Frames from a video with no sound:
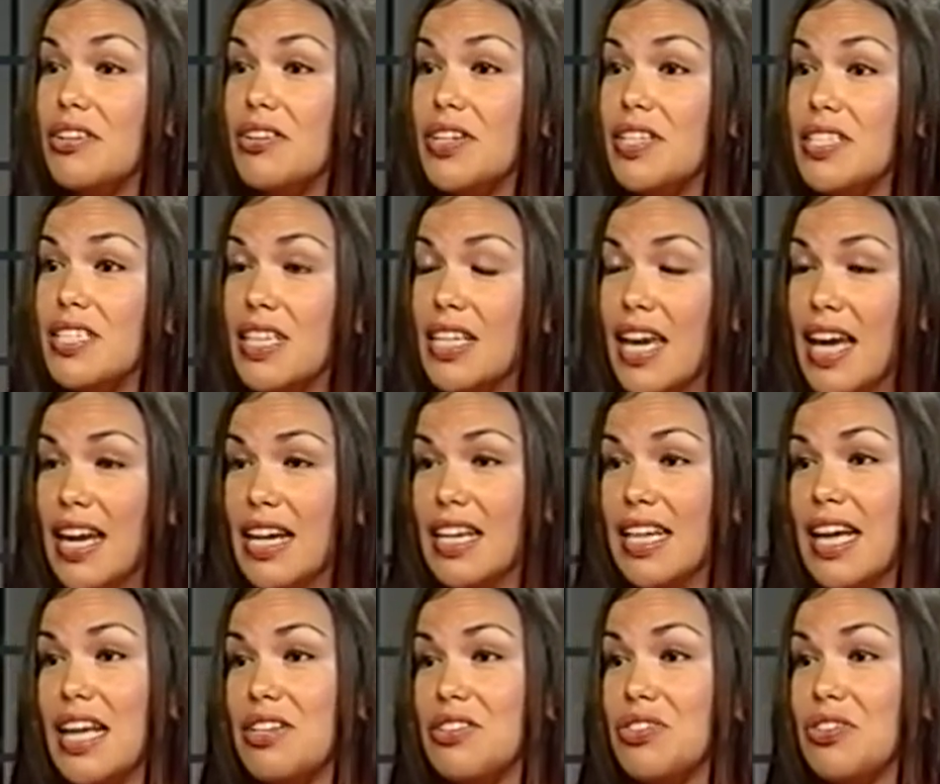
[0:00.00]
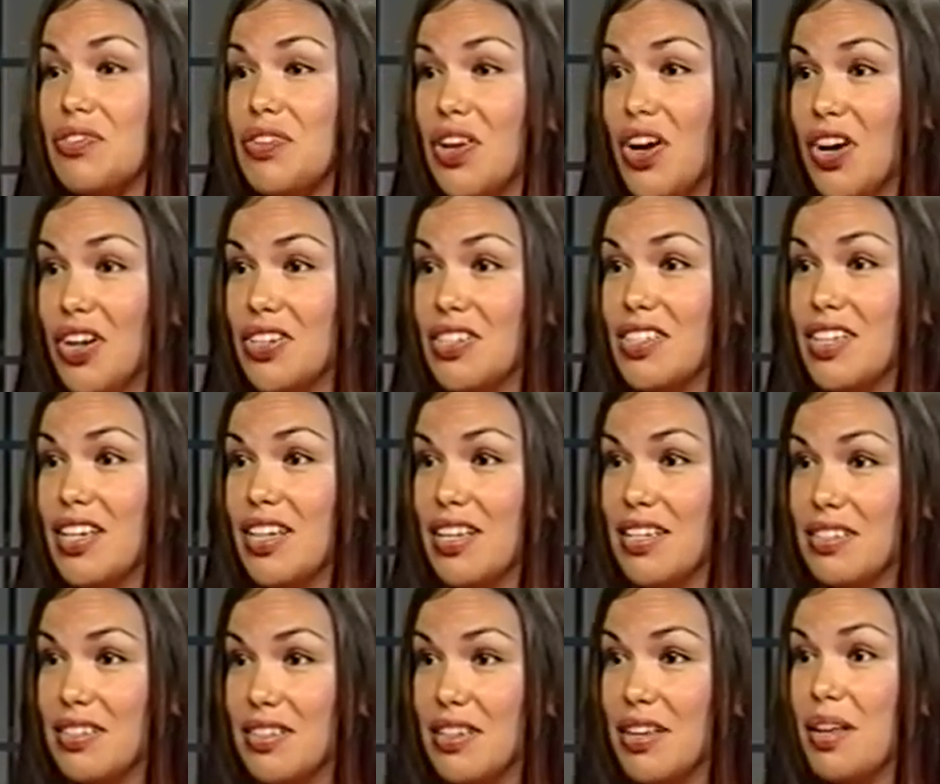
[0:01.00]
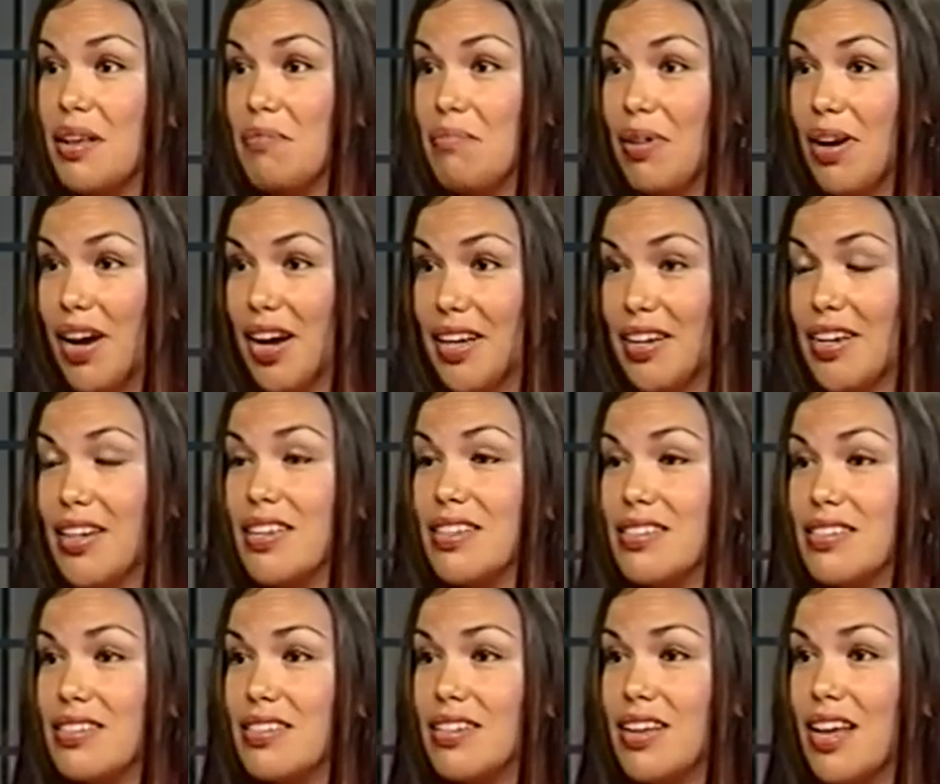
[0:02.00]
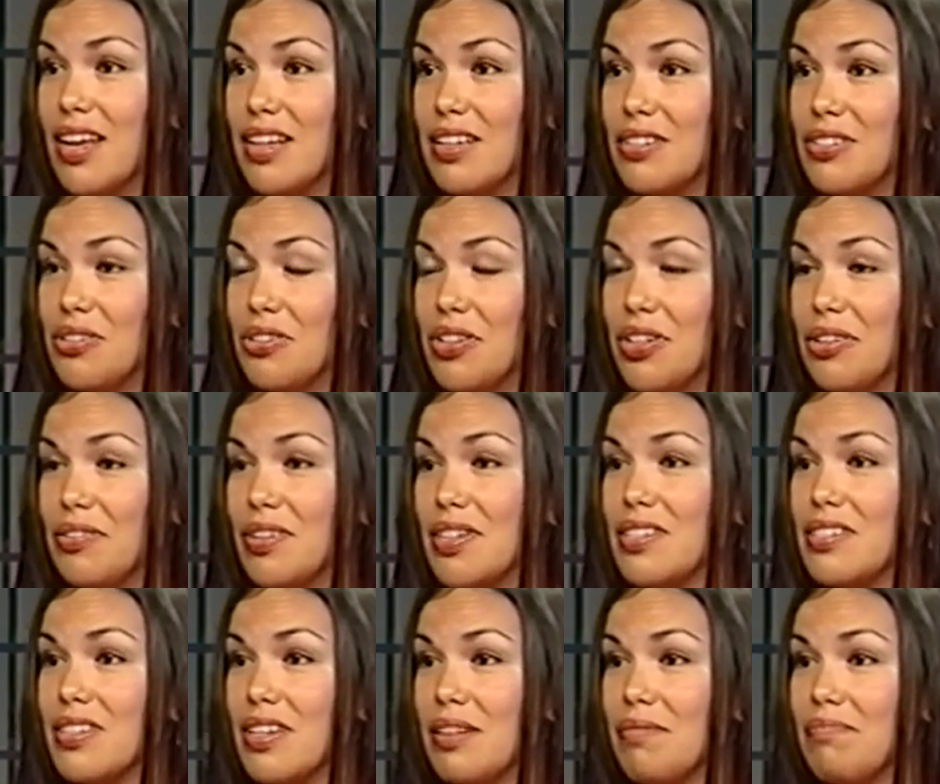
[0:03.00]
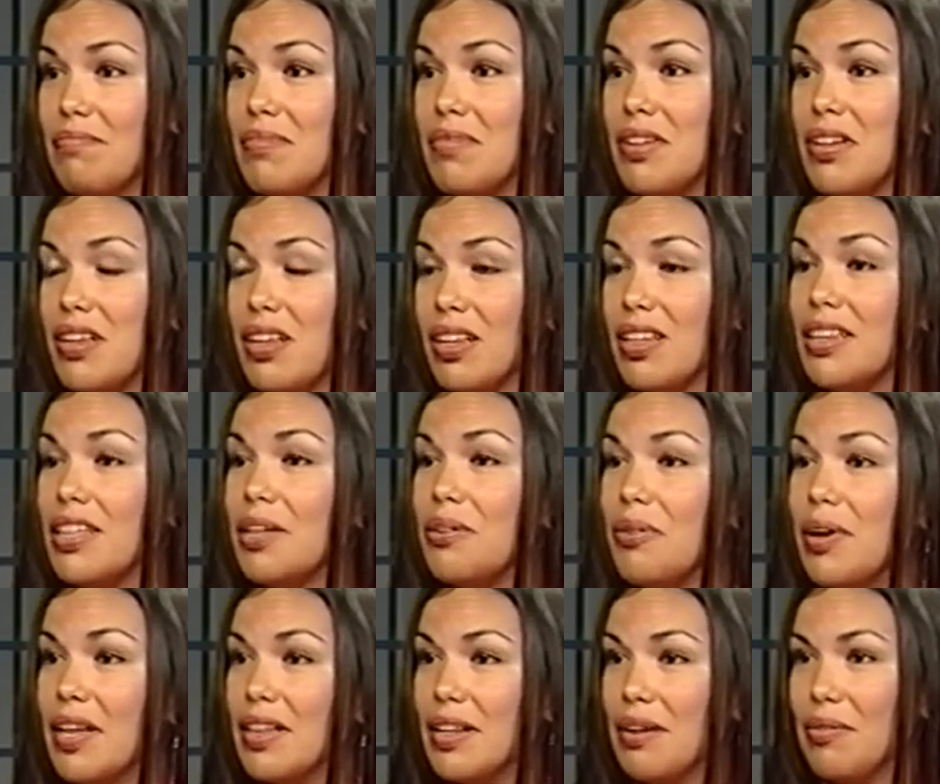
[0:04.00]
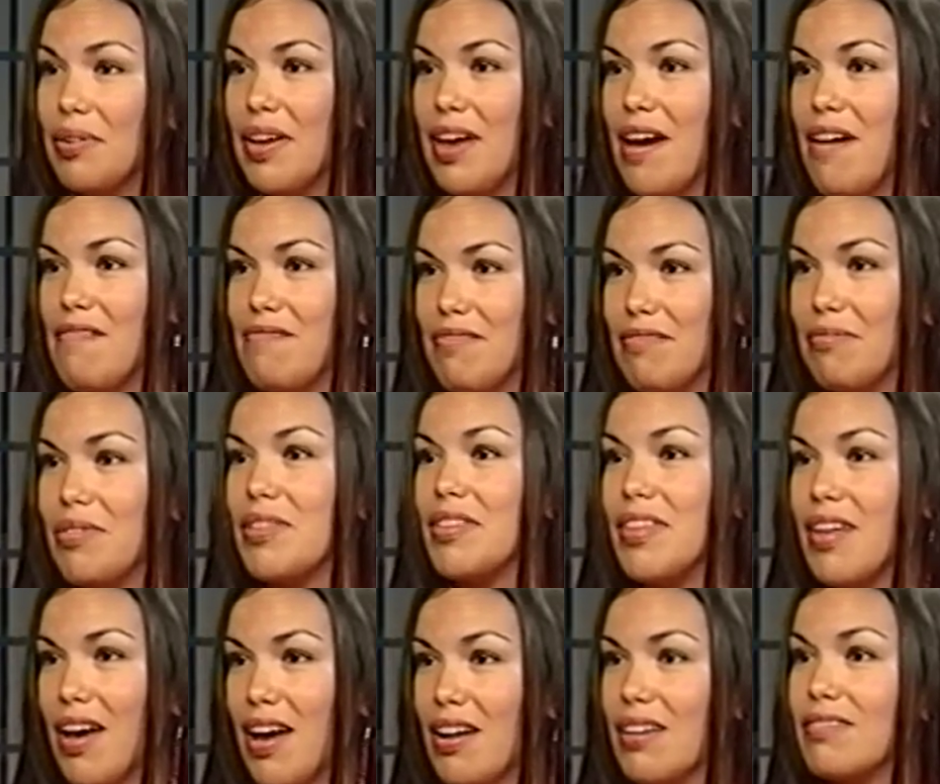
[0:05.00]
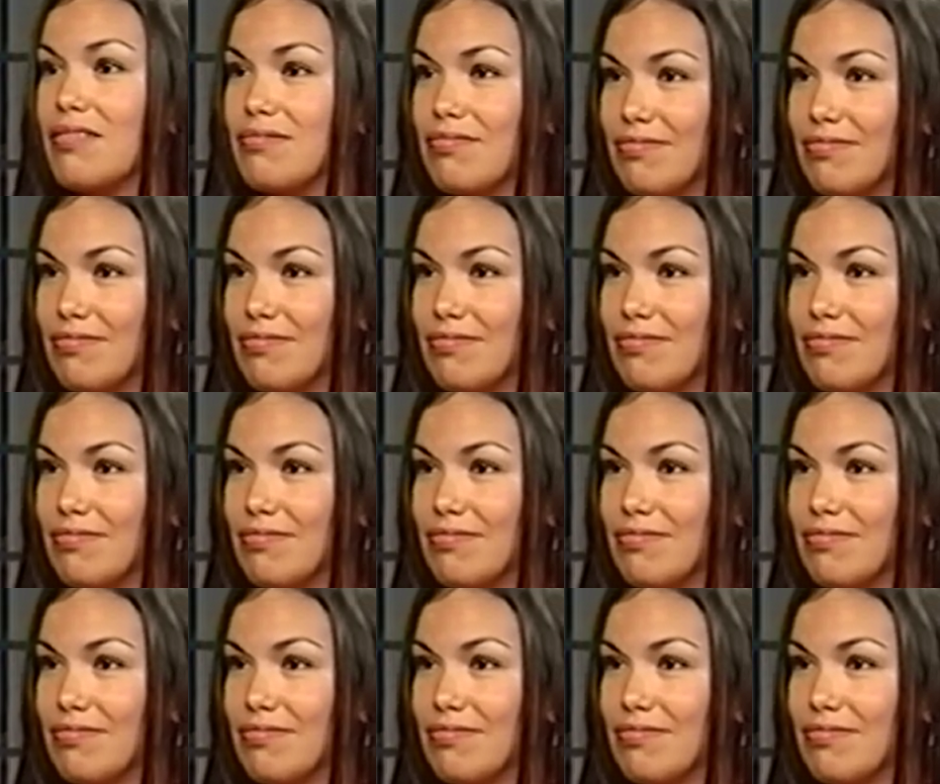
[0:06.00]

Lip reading: There is the Canada Council of the Arts that is behind us, and so there is some leeway that we have with that.